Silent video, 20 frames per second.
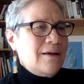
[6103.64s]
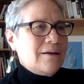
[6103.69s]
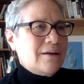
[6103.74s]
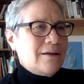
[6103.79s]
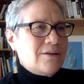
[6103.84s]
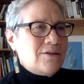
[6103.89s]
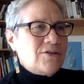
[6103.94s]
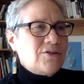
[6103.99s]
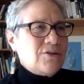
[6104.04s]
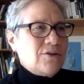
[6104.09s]

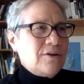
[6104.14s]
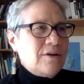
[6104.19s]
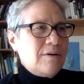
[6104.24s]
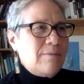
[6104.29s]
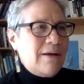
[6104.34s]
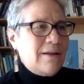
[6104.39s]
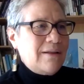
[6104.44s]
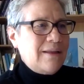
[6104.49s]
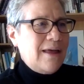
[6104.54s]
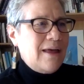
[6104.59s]
concerned
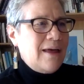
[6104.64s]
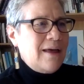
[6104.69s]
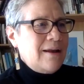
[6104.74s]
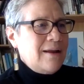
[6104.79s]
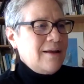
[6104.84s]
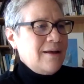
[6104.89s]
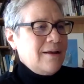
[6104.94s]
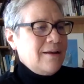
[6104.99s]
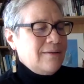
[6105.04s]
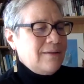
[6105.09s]
about that.
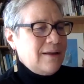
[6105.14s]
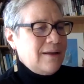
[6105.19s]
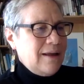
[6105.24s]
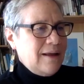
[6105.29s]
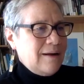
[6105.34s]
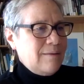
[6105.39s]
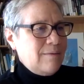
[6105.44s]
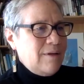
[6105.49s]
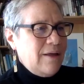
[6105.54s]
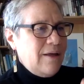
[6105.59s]
That
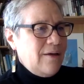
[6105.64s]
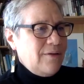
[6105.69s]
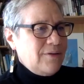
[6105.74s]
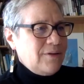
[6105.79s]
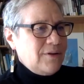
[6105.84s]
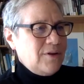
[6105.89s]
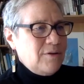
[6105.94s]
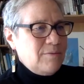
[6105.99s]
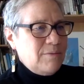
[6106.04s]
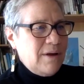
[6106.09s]
animal health
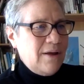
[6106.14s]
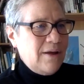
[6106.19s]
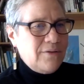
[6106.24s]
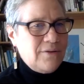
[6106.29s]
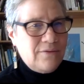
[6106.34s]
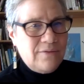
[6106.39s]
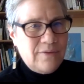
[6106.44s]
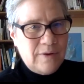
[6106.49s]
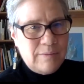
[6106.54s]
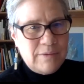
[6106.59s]
and human health
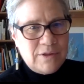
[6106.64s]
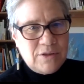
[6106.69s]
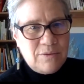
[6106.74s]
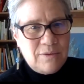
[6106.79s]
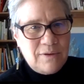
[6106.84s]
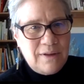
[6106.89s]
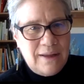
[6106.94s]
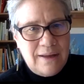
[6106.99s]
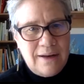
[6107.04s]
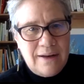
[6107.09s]
are very much
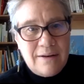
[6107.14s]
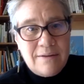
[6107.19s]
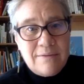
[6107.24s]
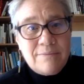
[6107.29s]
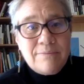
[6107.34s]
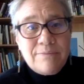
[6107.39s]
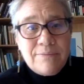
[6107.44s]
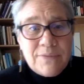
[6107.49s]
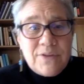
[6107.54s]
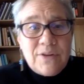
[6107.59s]
related.
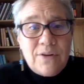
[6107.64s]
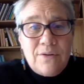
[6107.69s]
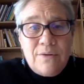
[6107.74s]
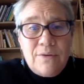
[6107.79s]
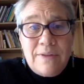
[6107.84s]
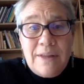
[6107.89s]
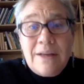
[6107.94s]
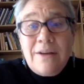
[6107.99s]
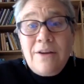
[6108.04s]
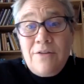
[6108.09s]
So
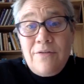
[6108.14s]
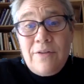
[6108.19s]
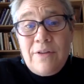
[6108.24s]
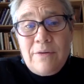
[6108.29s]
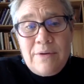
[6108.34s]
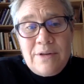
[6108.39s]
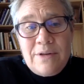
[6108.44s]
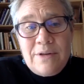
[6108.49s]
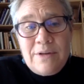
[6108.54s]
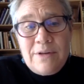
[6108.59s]
thank you for the
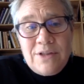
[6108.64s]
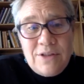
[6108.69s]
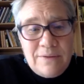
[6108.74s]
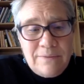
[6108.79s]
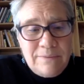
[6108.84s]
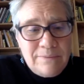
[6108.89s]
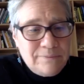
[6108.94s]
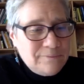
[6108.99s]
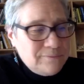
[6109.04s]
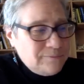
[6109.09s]
question